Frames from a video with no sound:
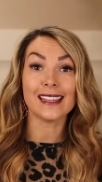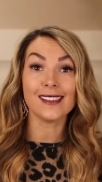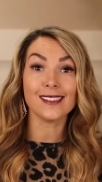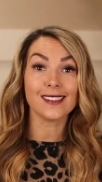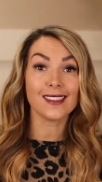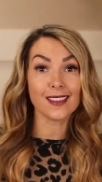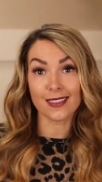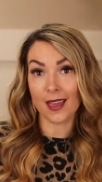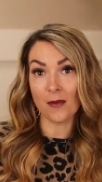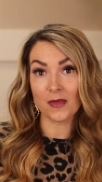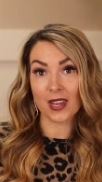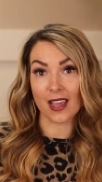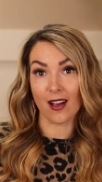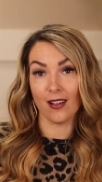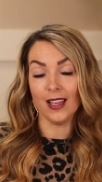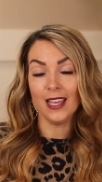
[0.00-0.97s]
is the
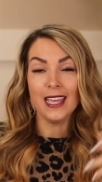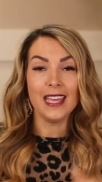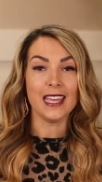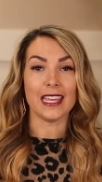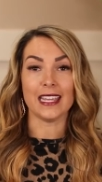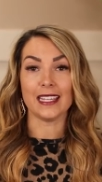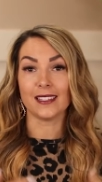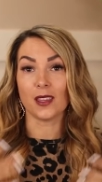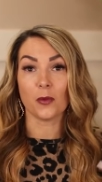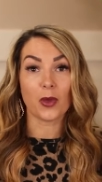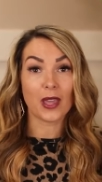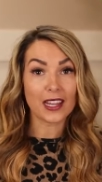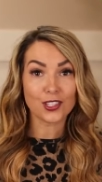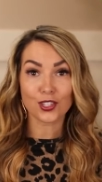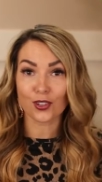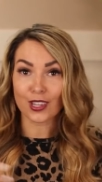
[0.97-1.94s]
thumbnail. Is the
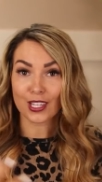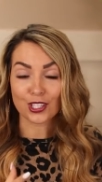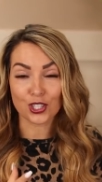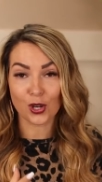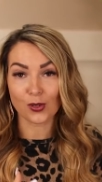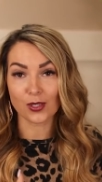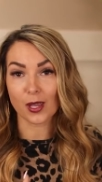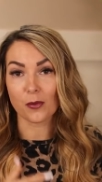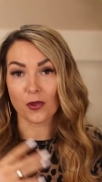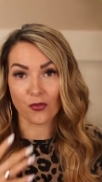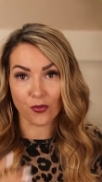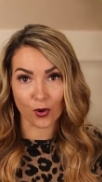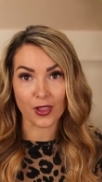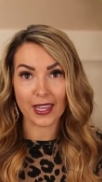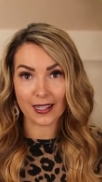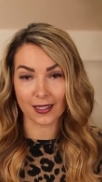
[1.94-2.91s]
picture that shows up
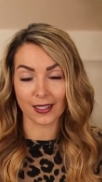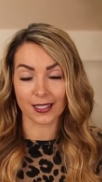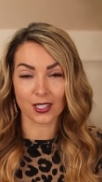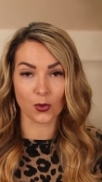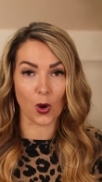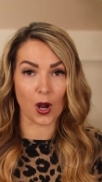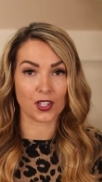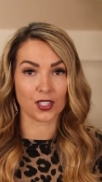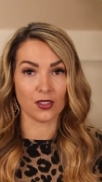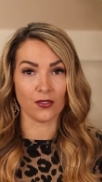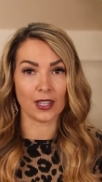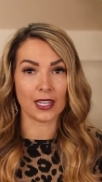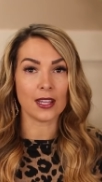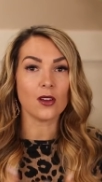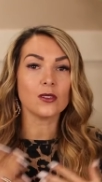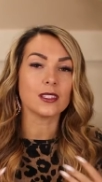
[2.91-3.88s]
before they click to watch the
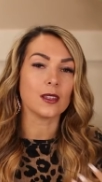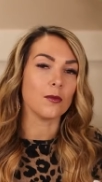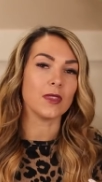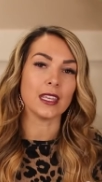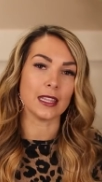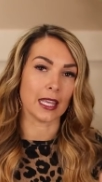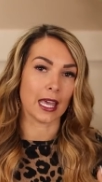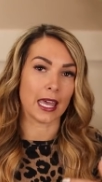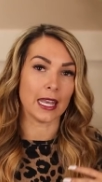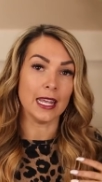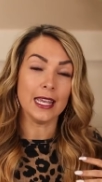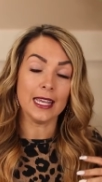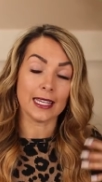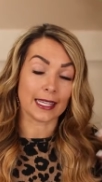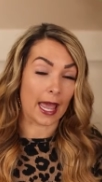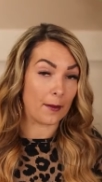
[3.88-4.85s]
video something that
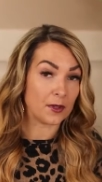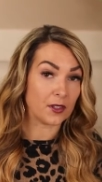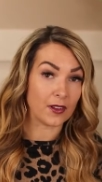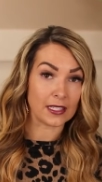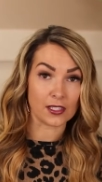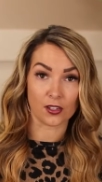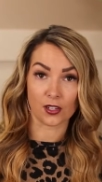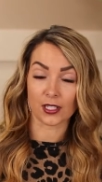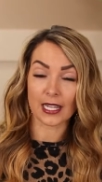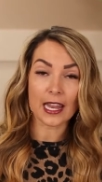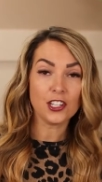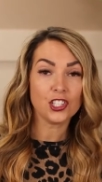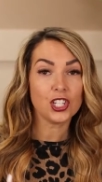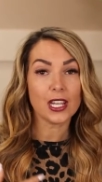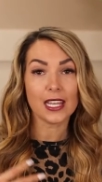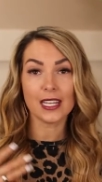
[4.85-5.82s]
captivates their
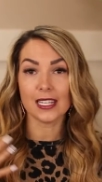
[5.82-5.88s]
attention?